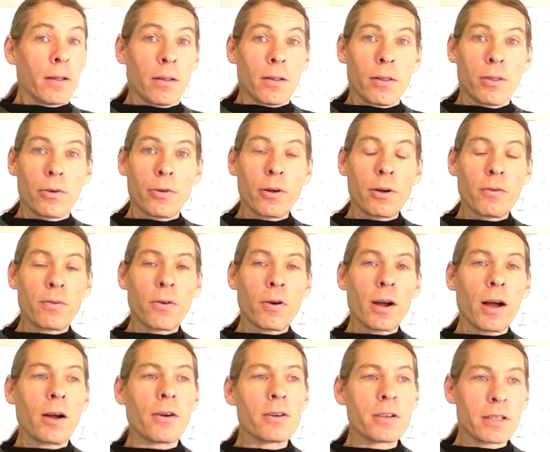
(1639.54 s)
3 or 4
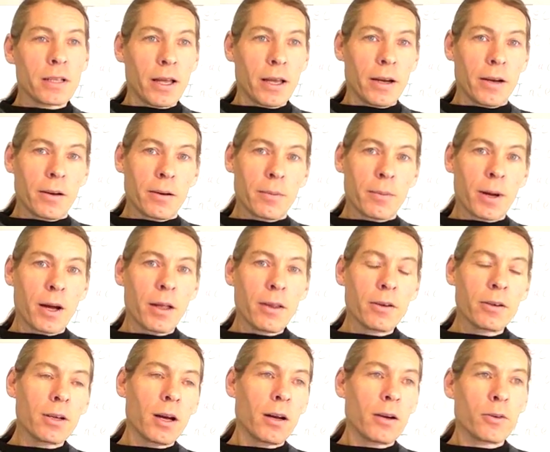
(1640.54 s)
hours later, my
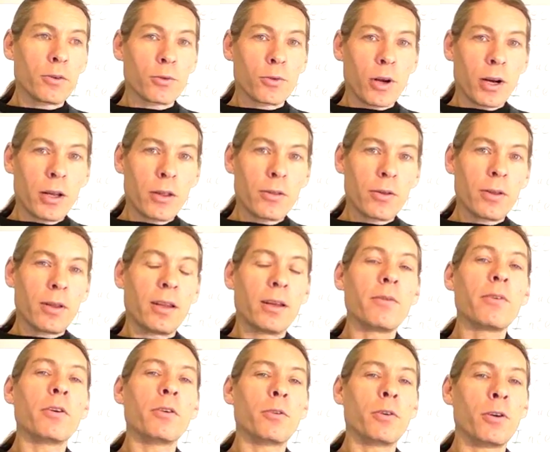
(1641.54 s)
other daughter's running through the
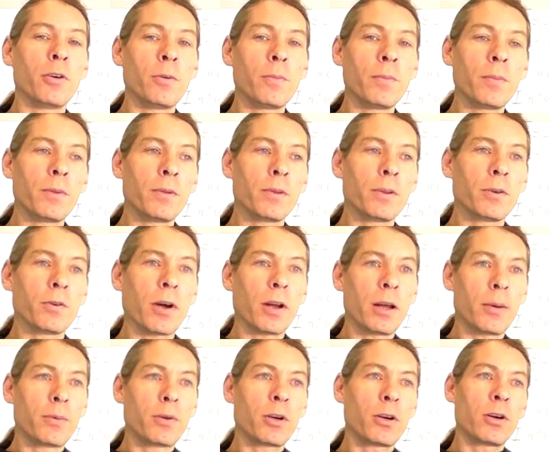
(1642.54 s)
living room to run
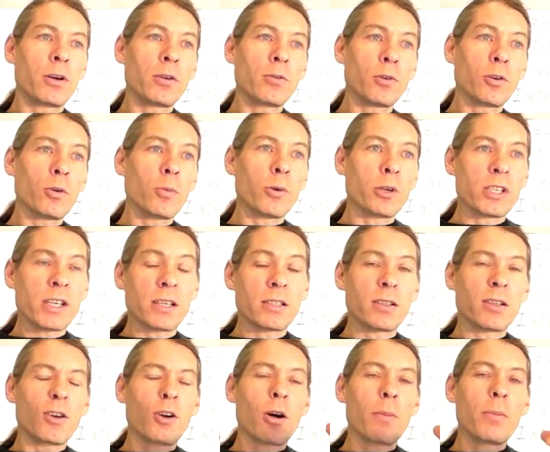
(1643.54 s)
up to her room where she has
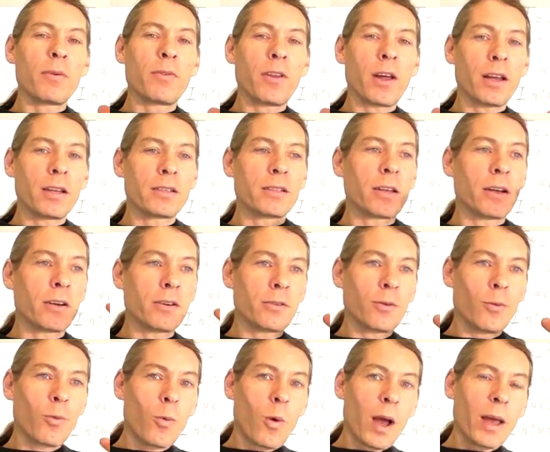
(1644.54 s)
to go up a flight of stairs,
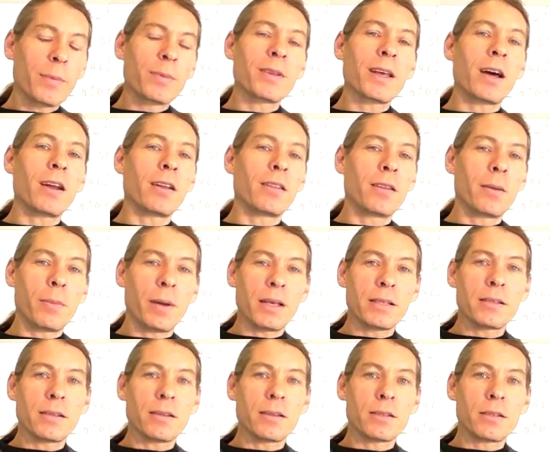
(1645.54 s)
wipes out at the
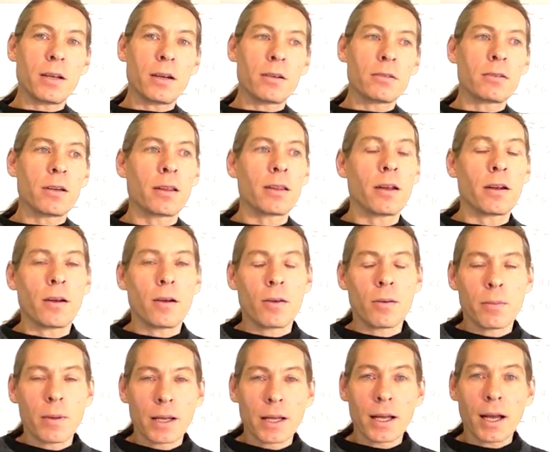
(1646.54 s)
base of the stairs. And I thought, oh
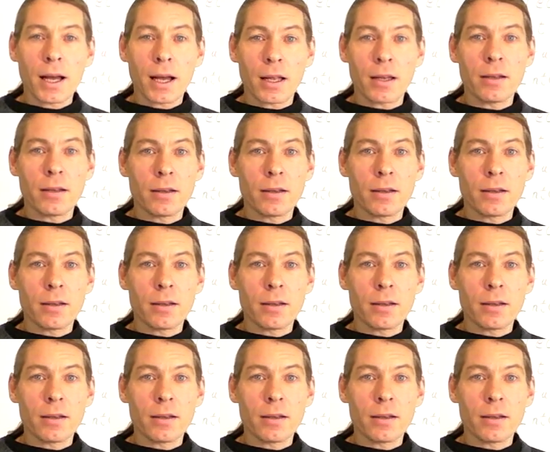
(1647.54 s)
my God,